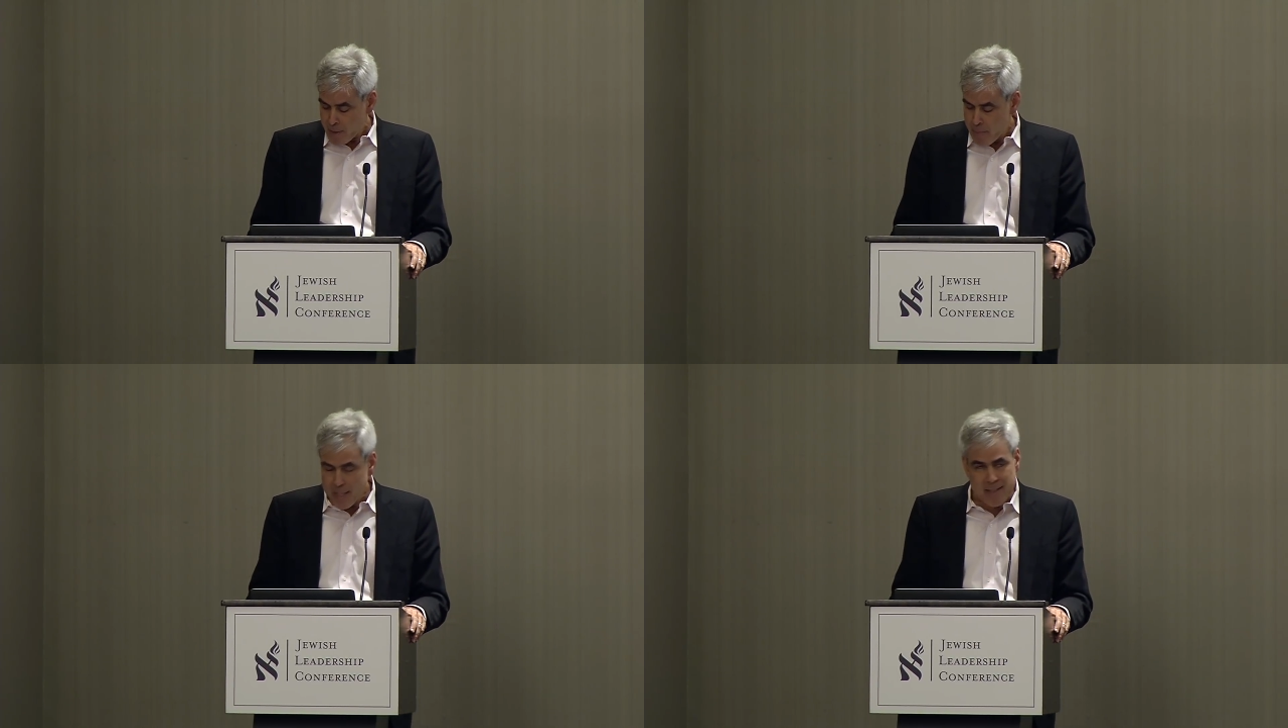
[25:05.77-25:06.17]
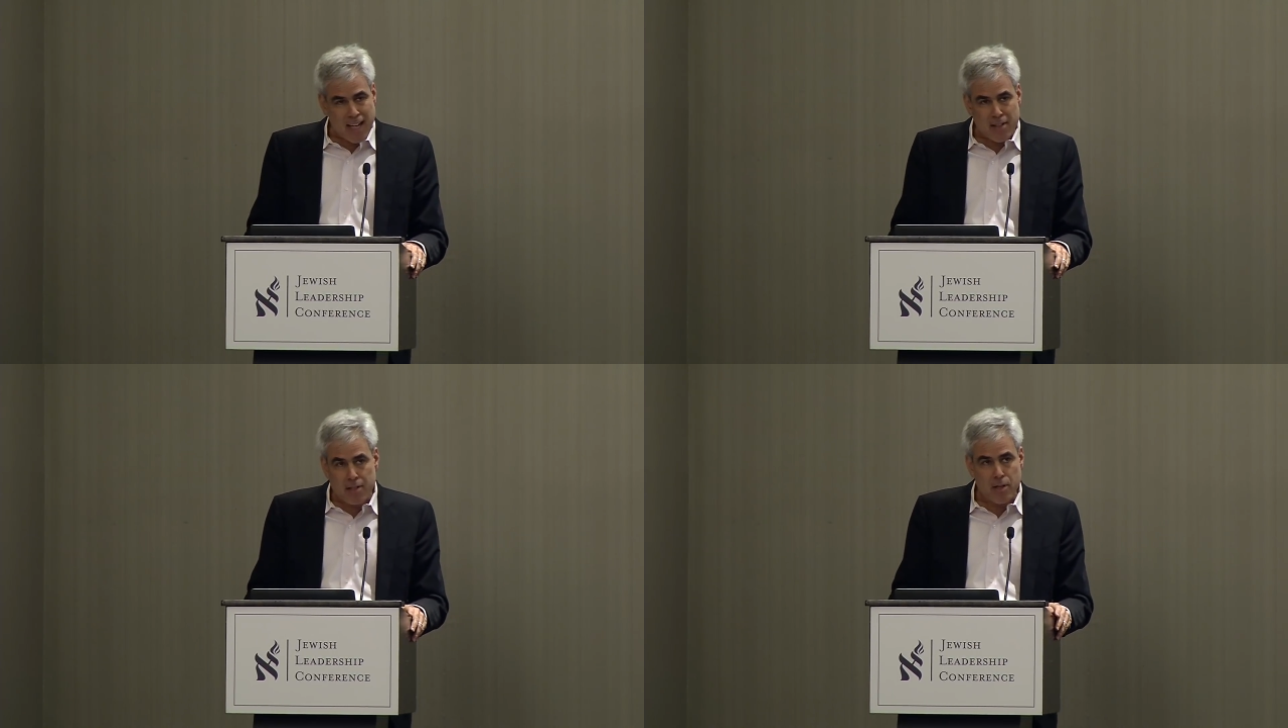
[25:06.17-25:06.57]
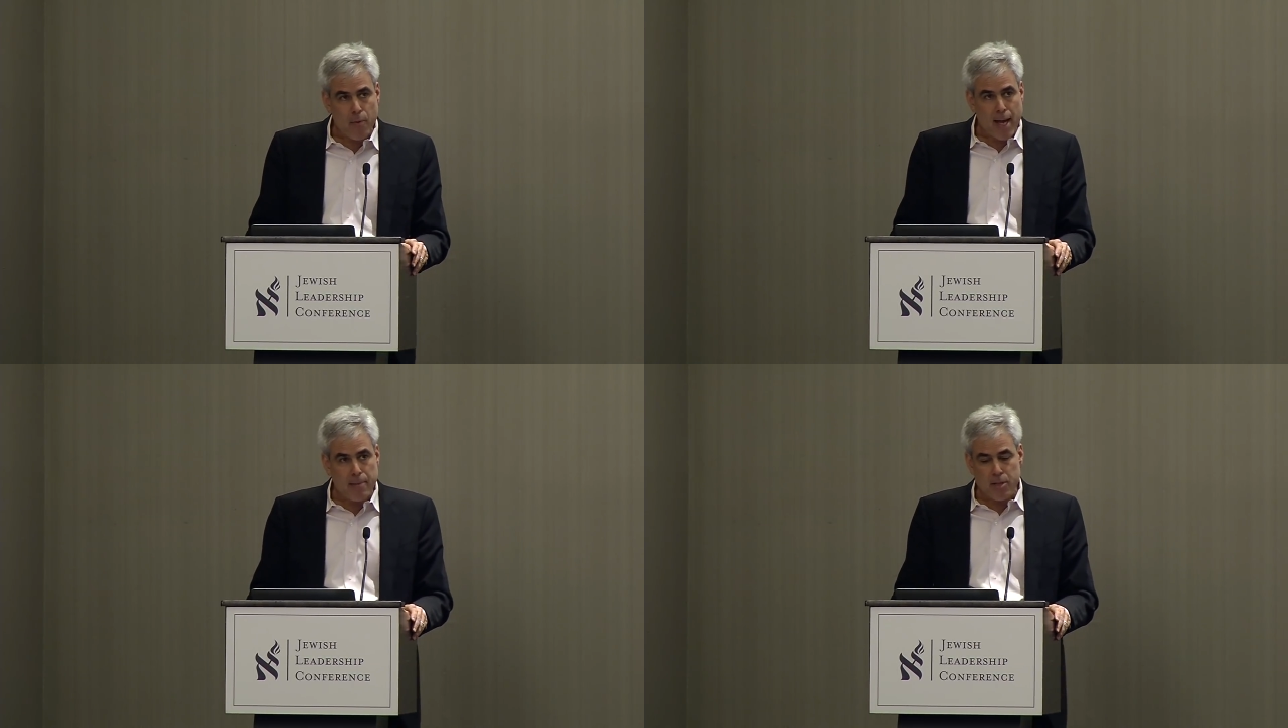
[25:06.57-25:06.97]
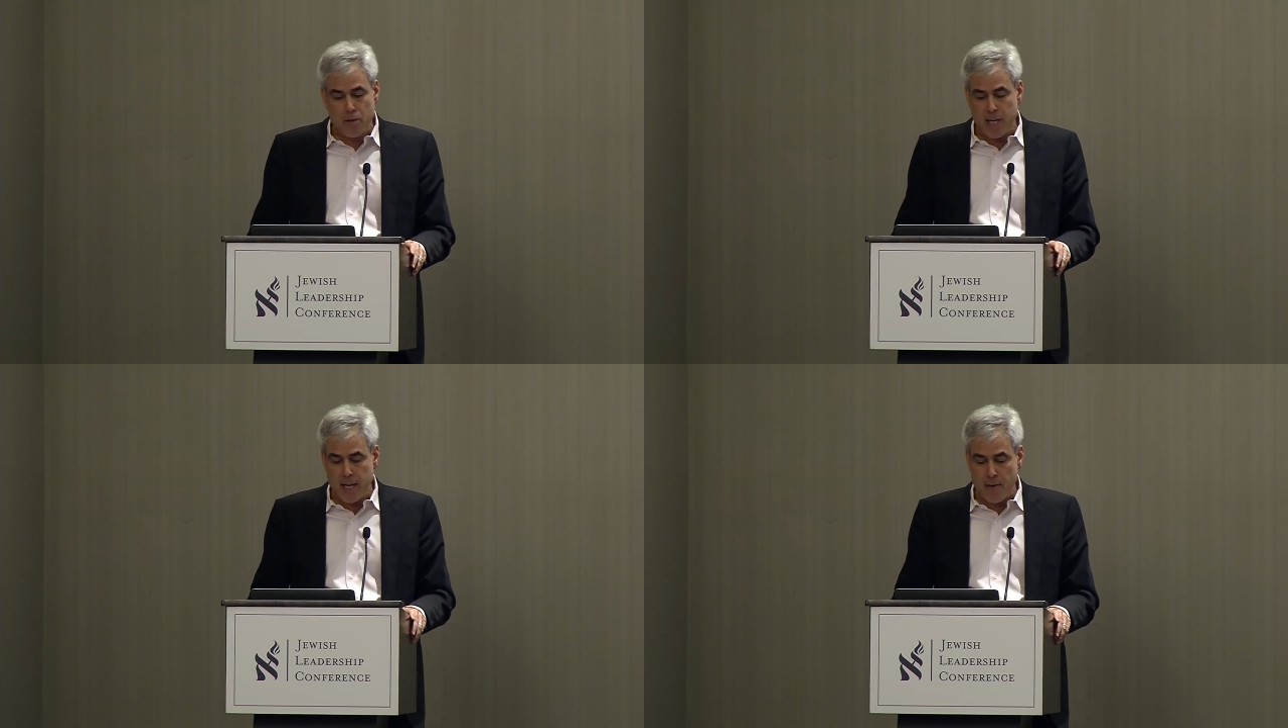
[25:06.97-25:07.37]
But it's not just a random
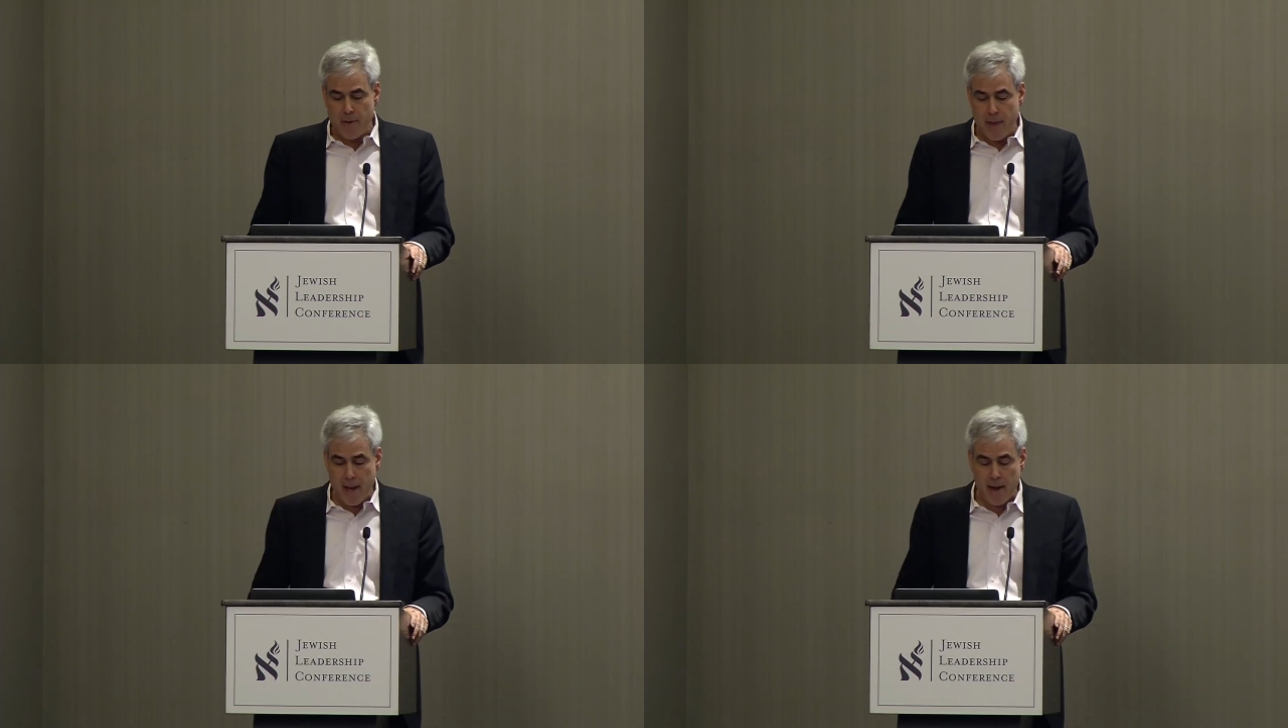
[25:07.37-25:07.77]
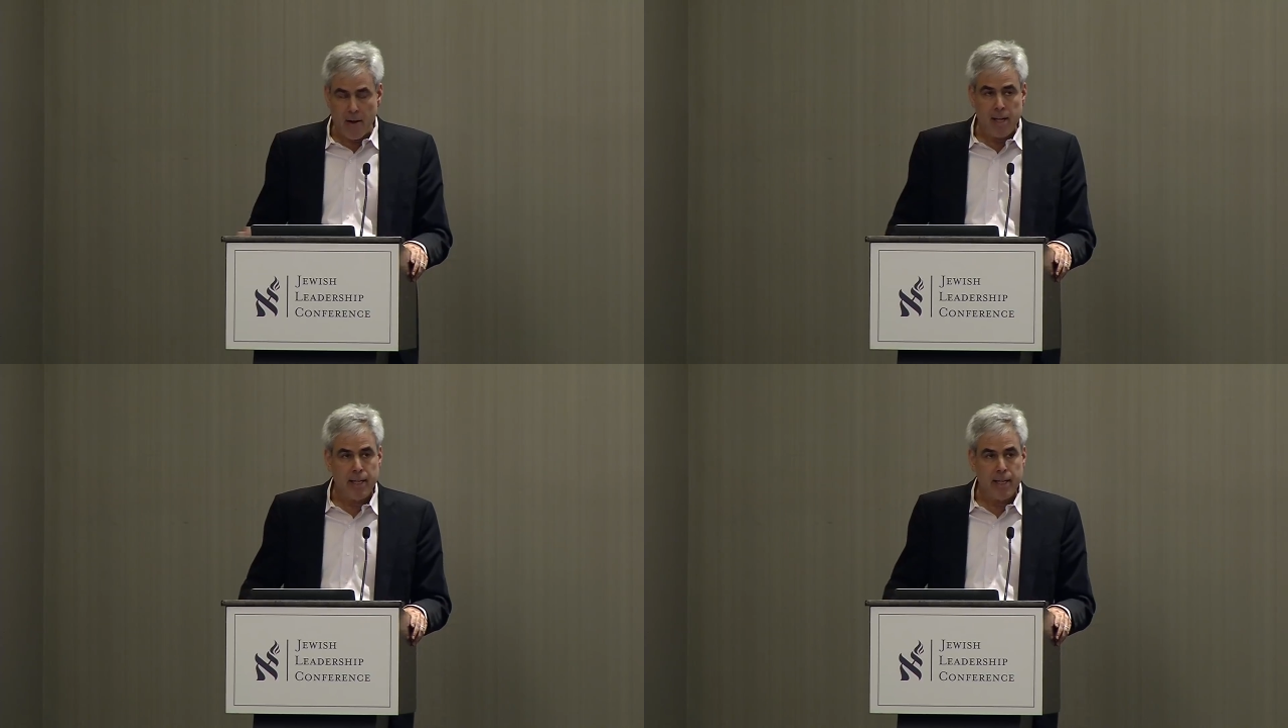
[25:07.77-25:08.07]
student here and there.